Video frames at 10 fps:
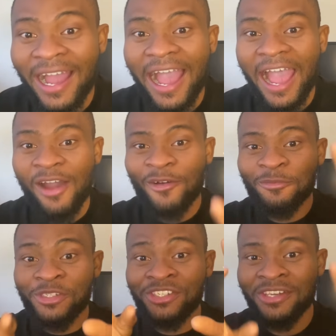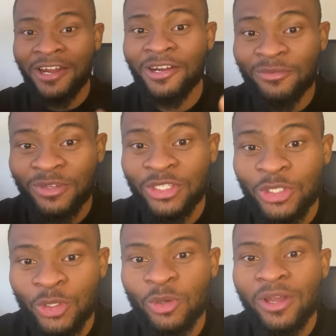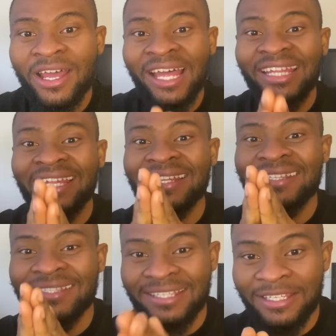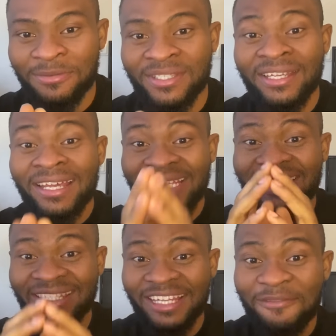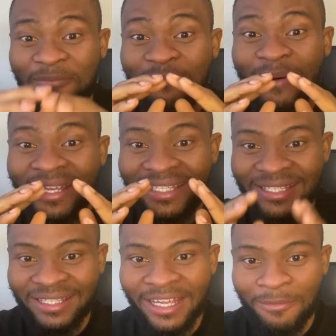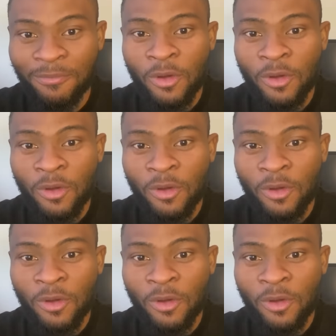I will be sharing with you the tips step by step